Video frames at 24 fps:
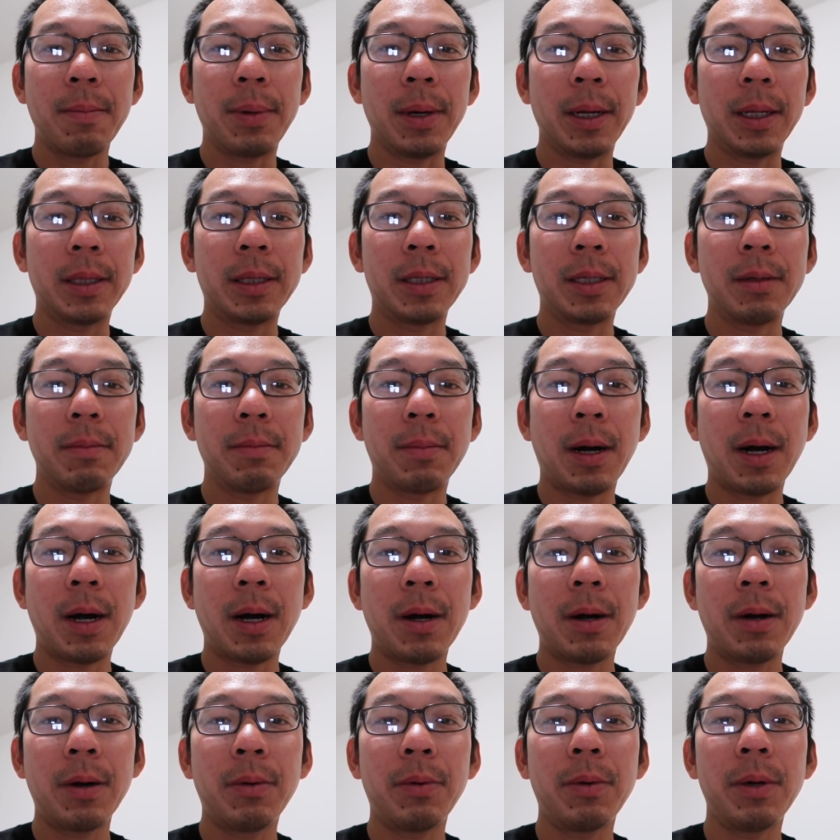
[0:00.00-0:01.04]
But
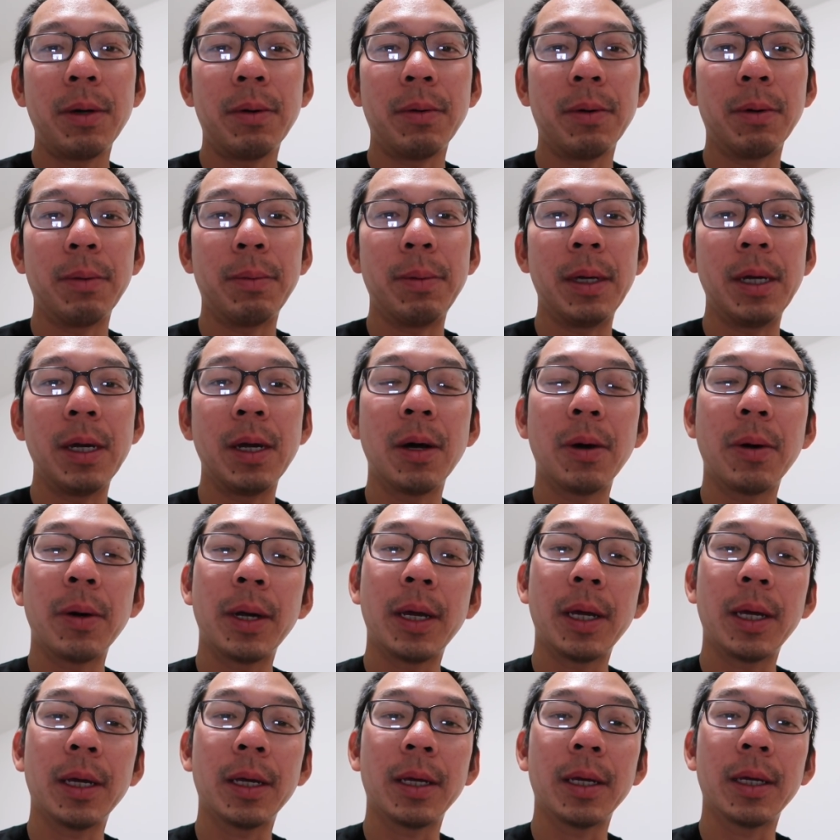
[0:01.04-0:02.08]
tomorrow we will be
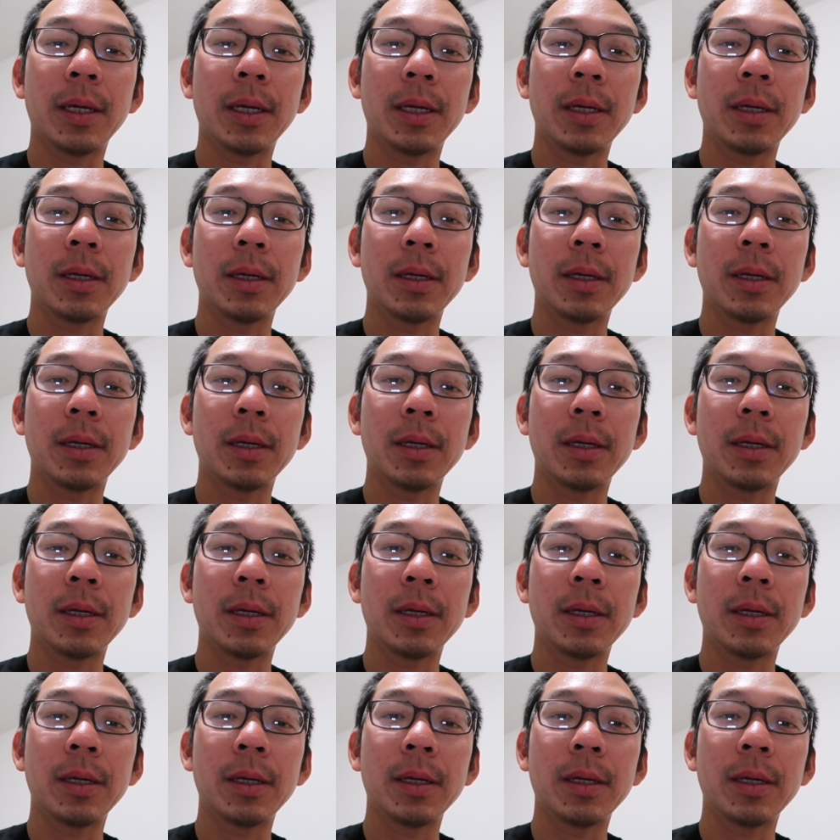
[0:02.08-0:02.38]
going